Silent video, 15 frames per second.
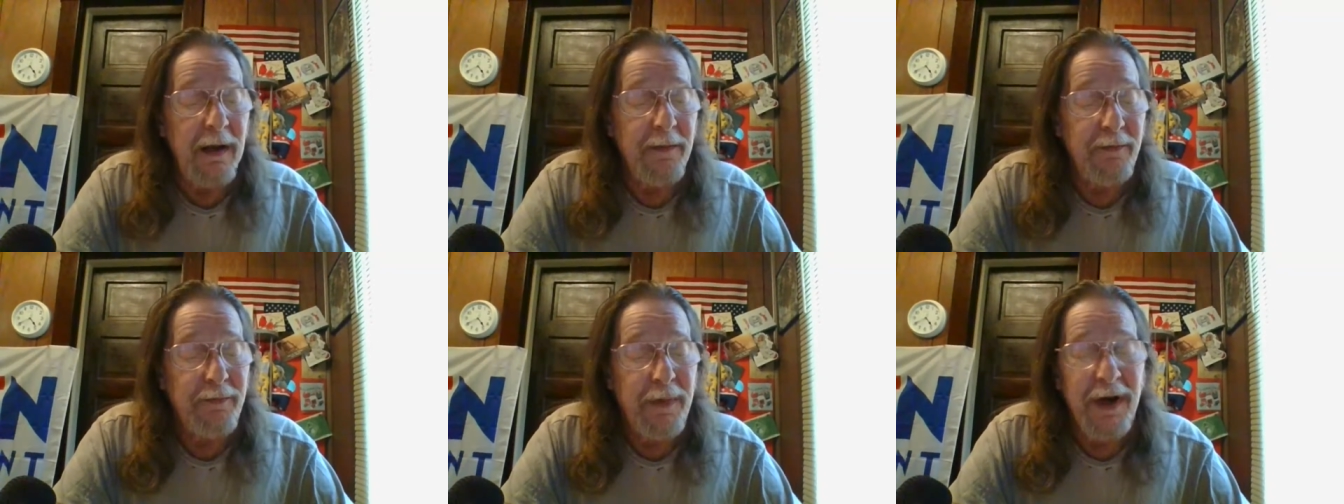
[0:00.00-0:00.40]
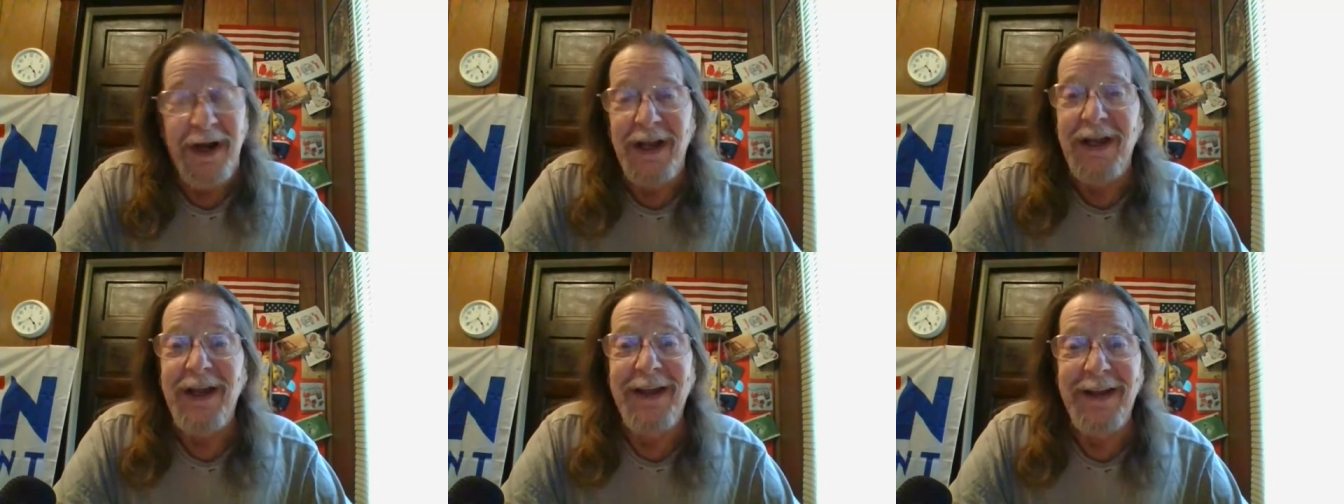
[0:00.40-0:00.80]

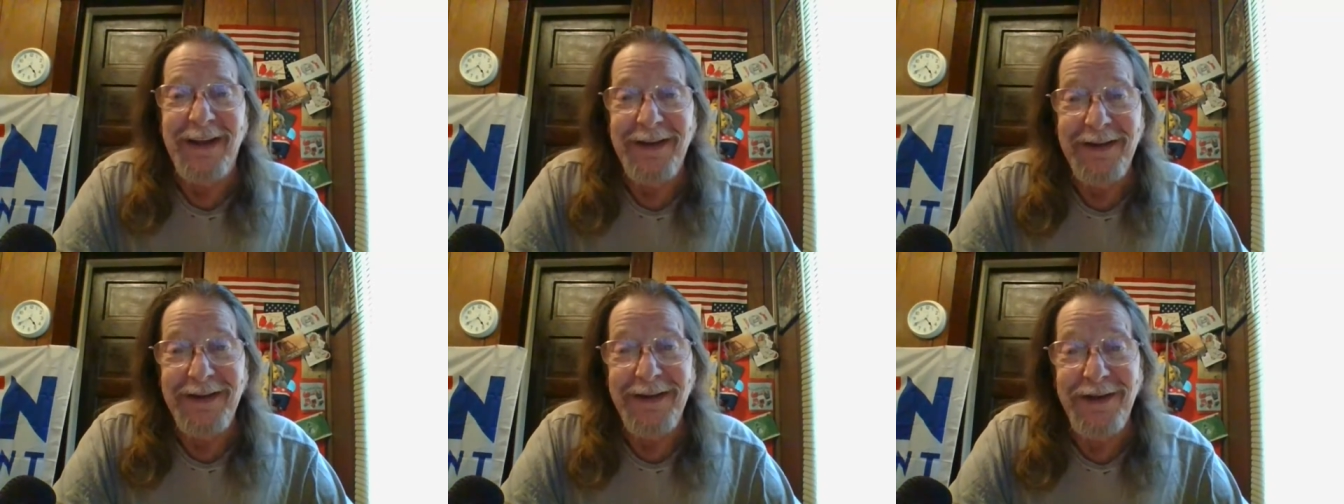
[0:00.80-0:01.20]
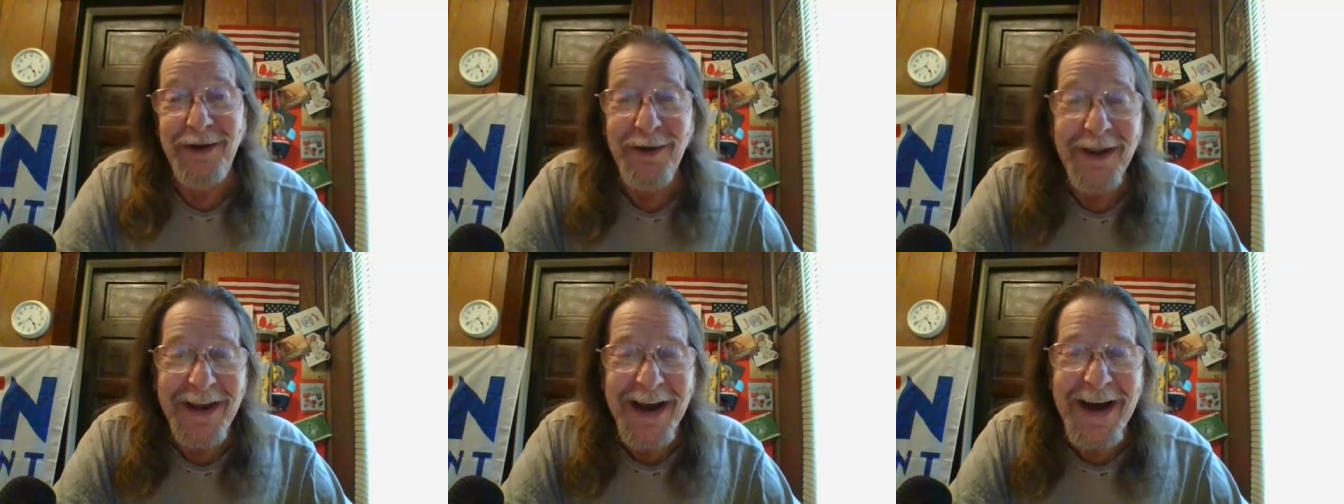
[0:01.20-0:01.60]
But
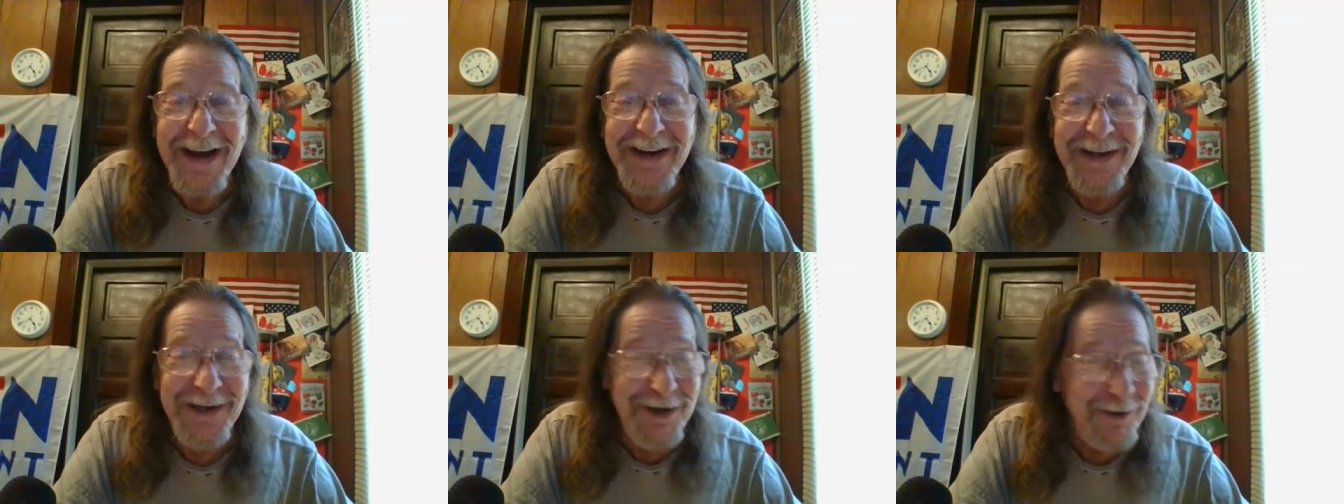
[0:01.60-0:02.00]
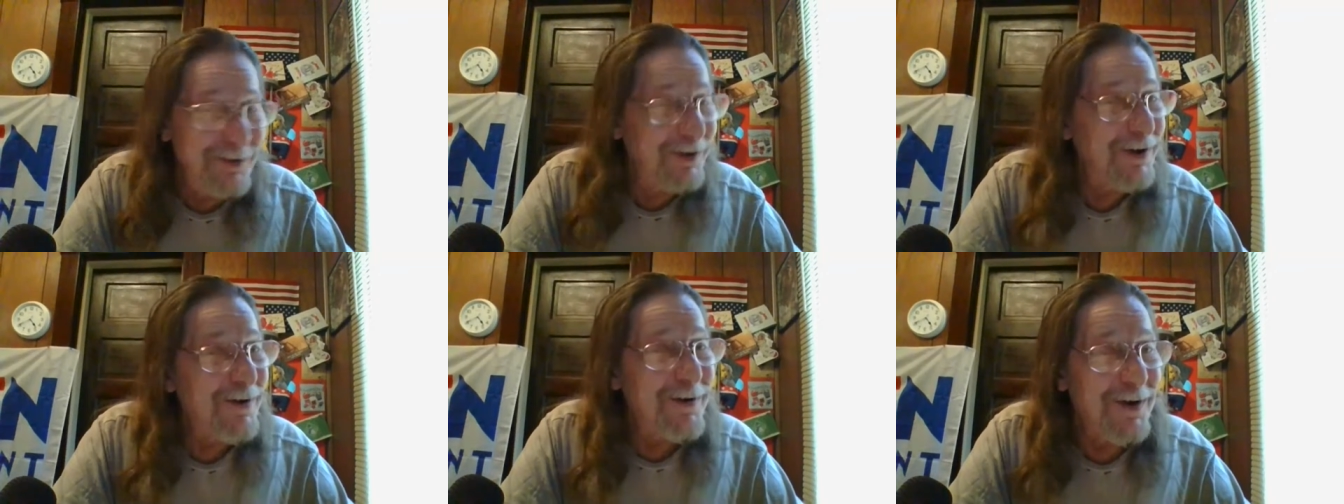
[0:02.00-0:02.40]
Giuliani, you
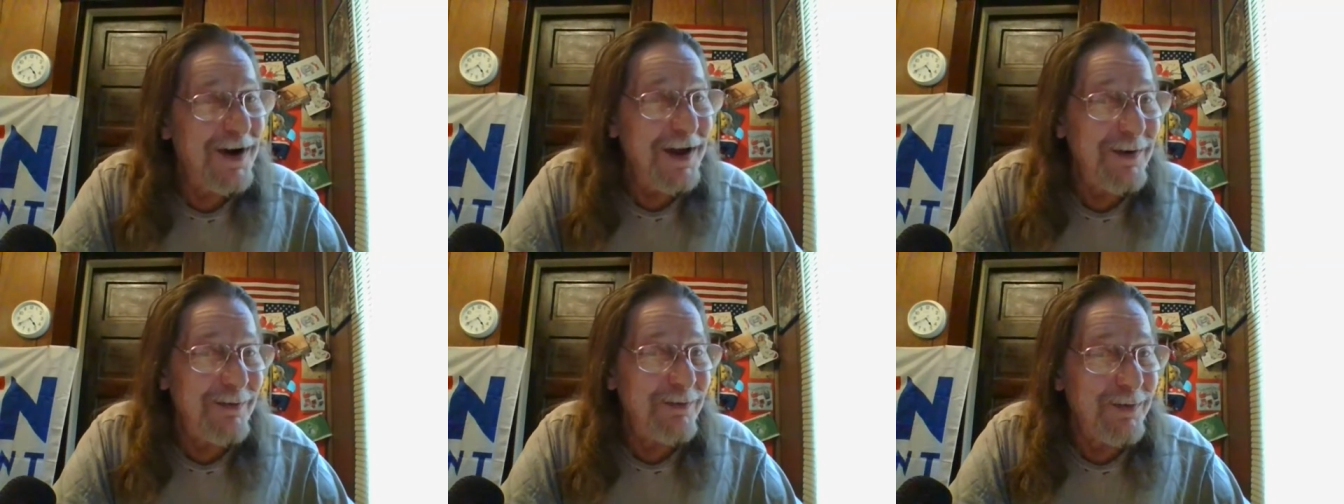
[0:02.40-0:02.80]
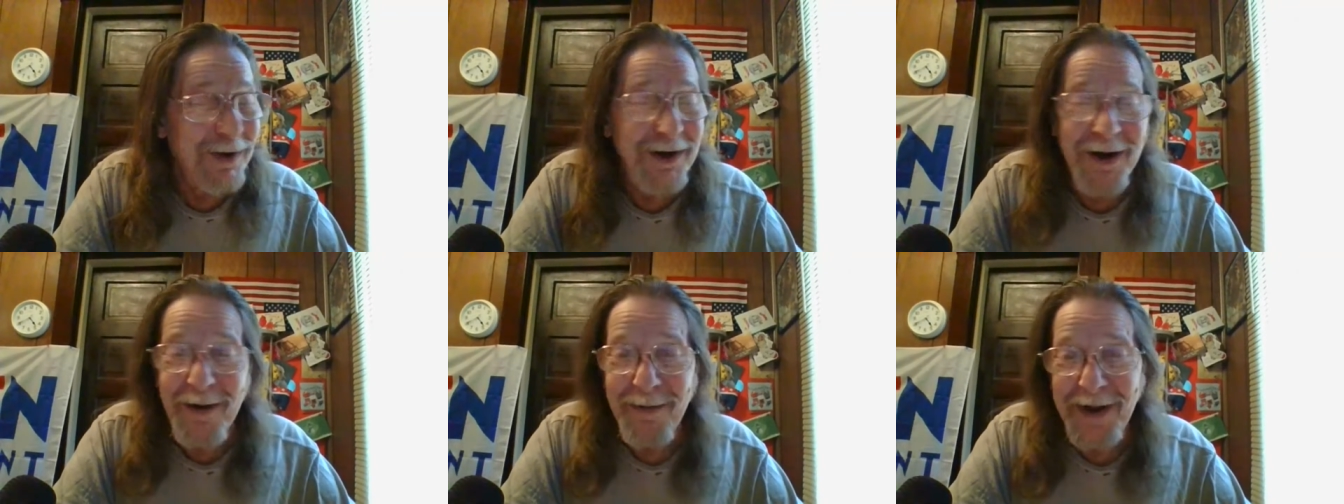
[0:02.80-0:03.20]
do it,
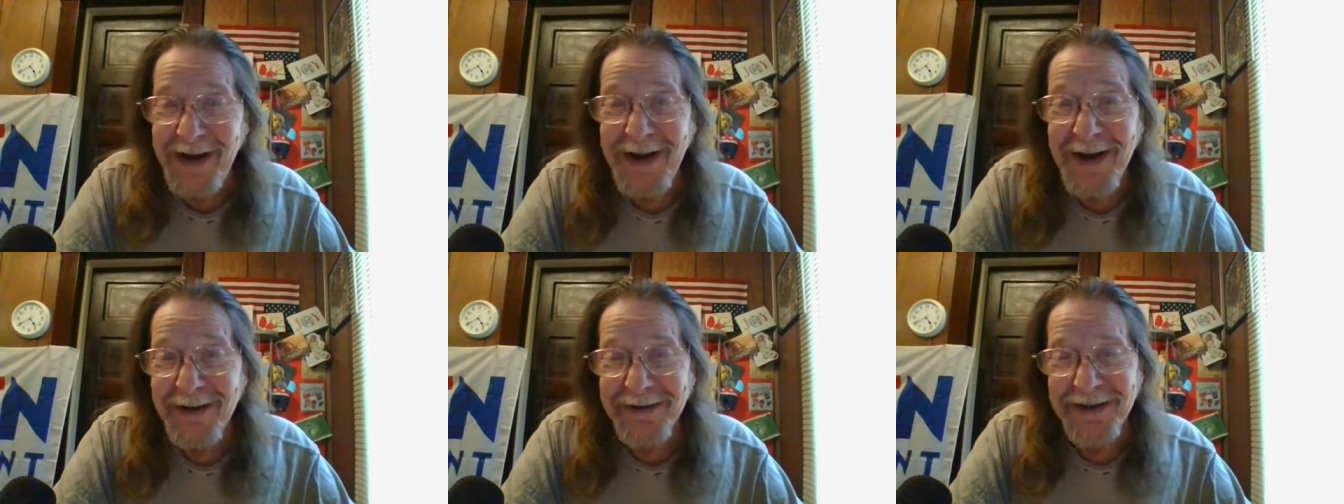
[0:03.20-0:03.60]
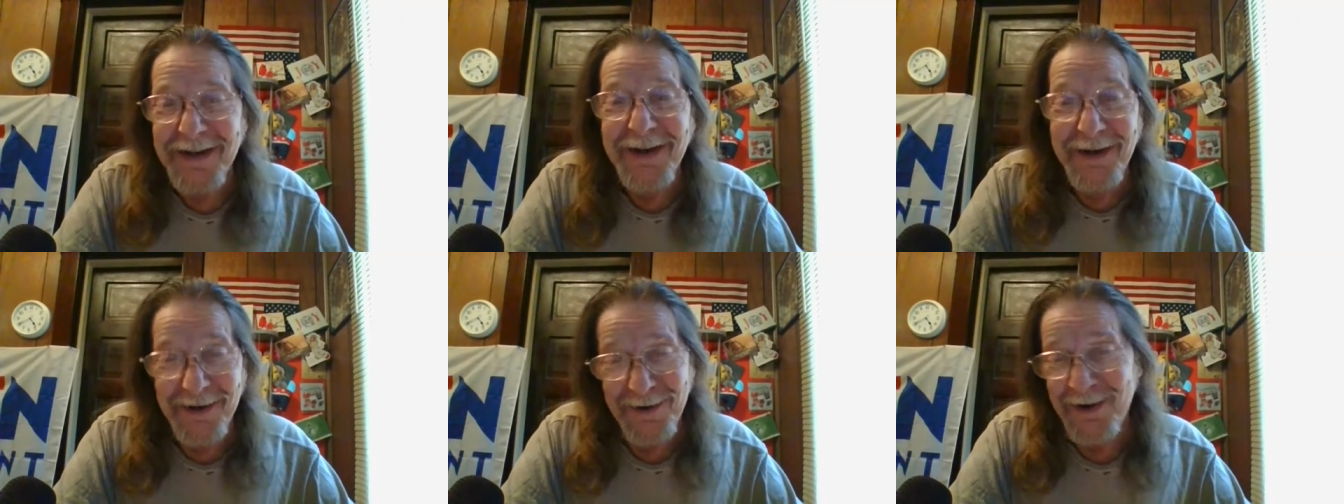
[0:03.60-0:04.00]
but nobody else
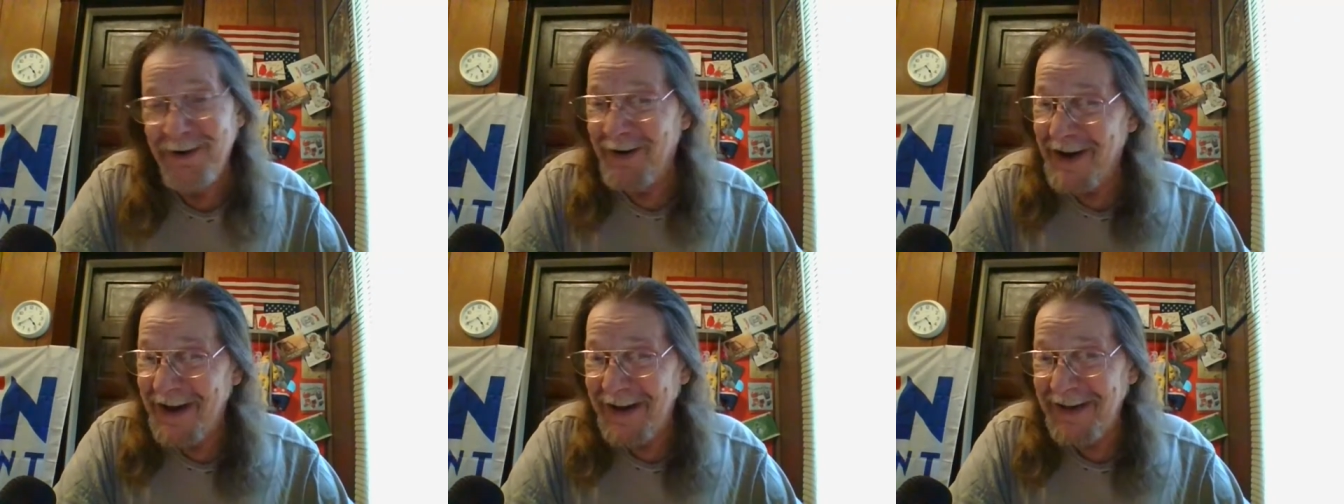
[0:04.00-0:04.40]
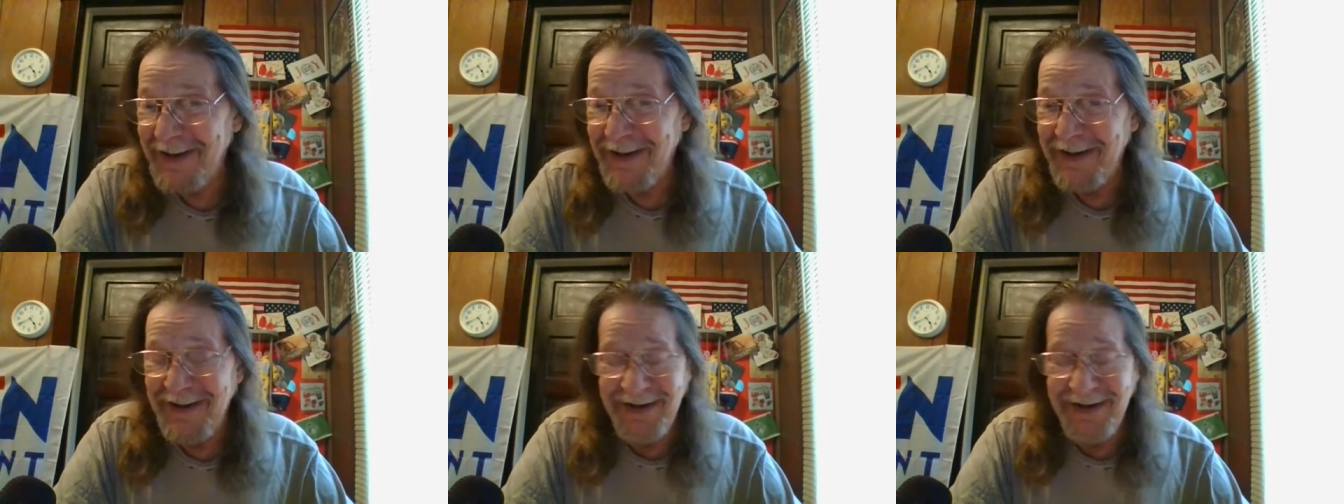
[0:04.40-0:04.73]
can do it, right?